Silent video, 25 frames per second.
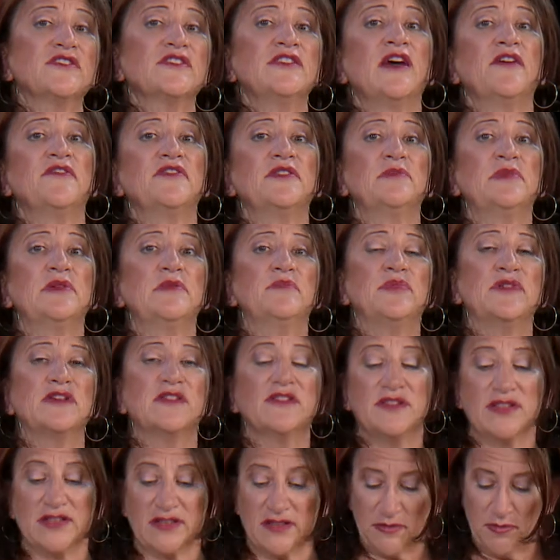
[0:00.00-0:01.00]
have to be
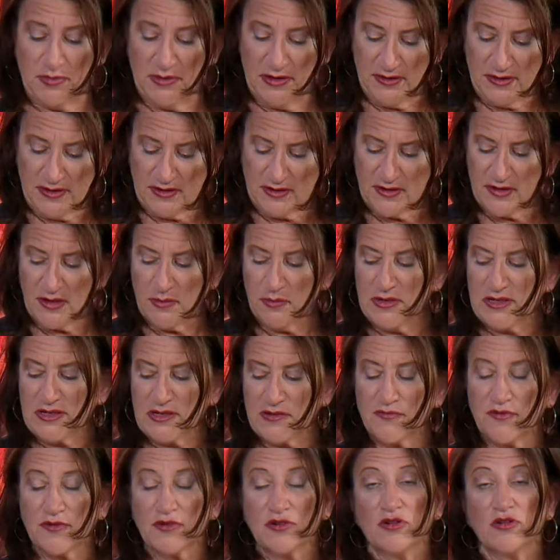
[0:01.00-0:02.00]
buildings. Buildings can be
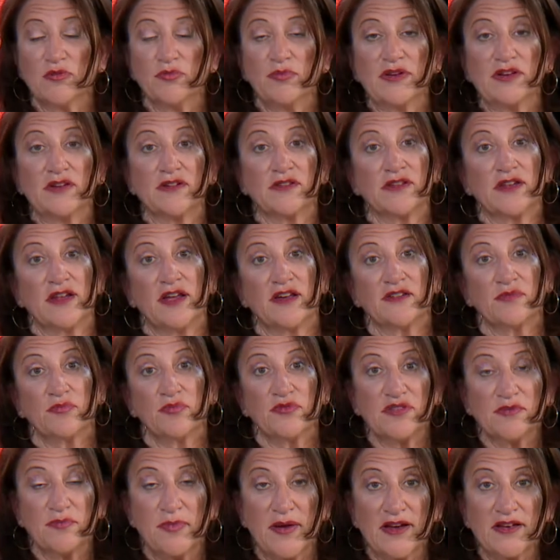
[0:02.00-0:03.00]
difficult because it has
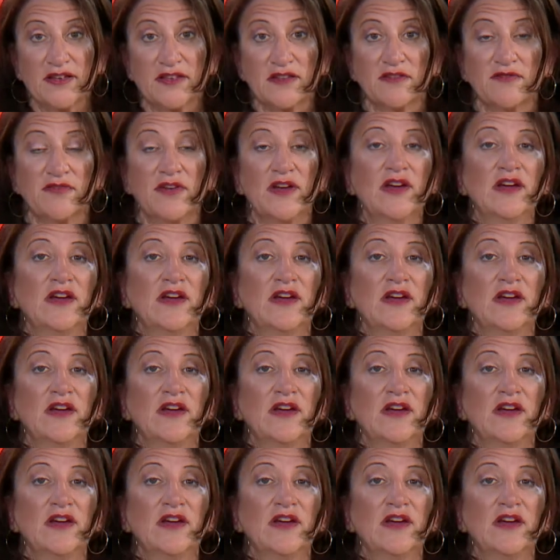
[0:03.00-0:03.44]
perspective.